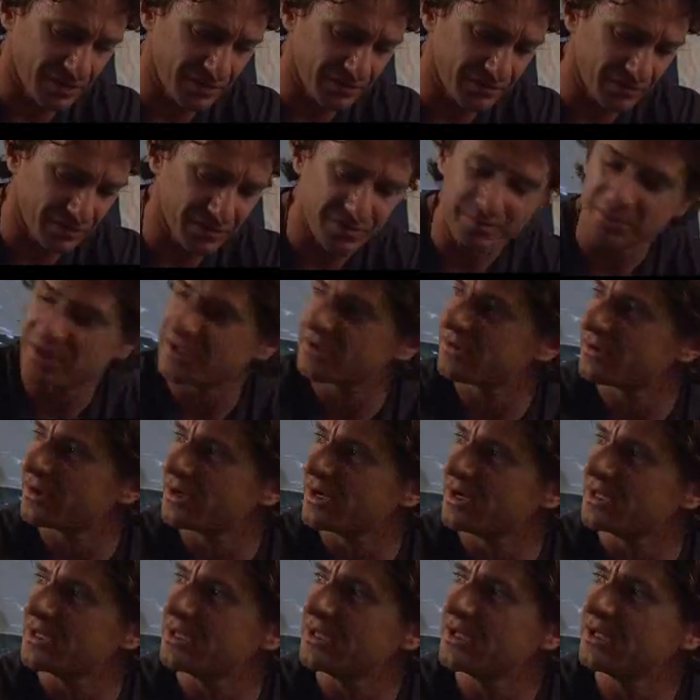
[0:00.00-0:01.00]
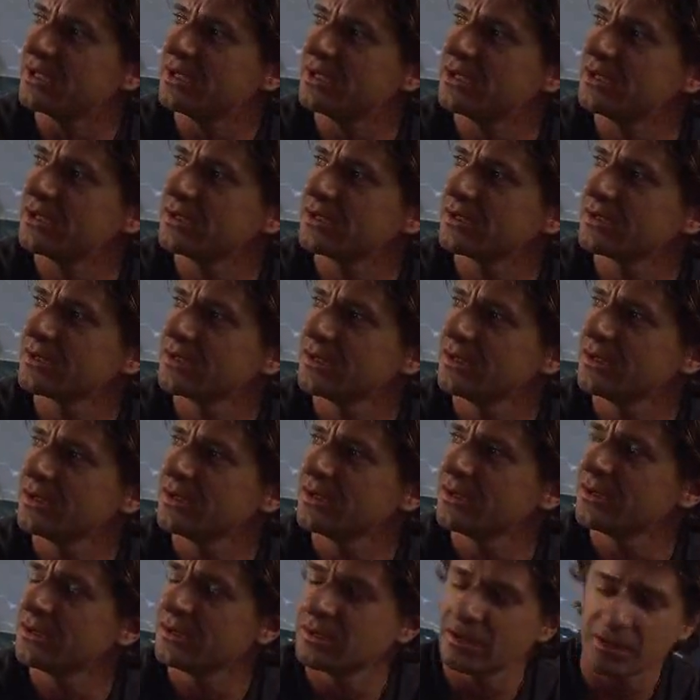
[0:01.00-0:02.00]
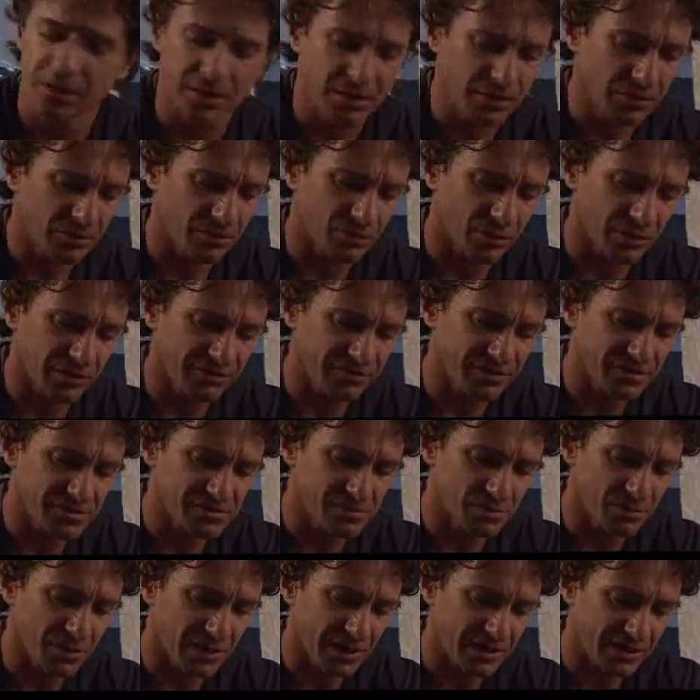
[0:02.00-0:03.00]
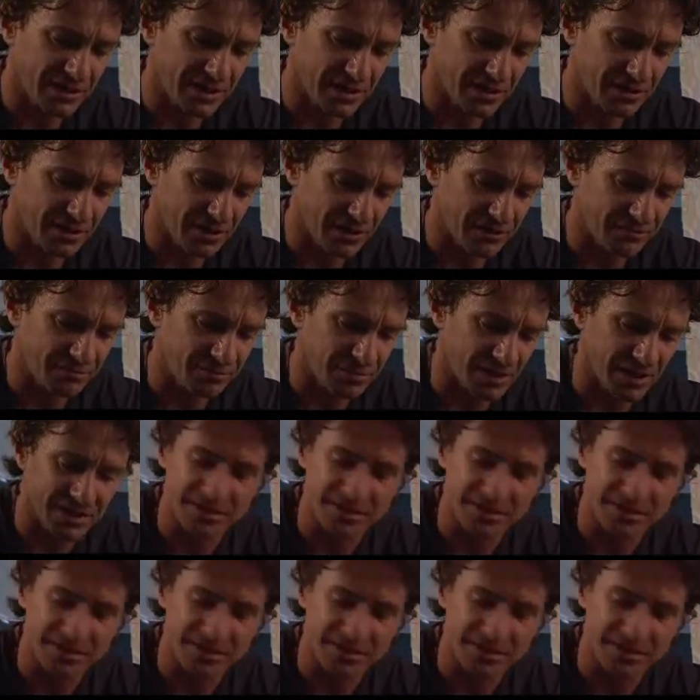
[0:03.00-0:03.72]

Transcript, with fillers: No, I've got a better idea. What if there's a way to get her to have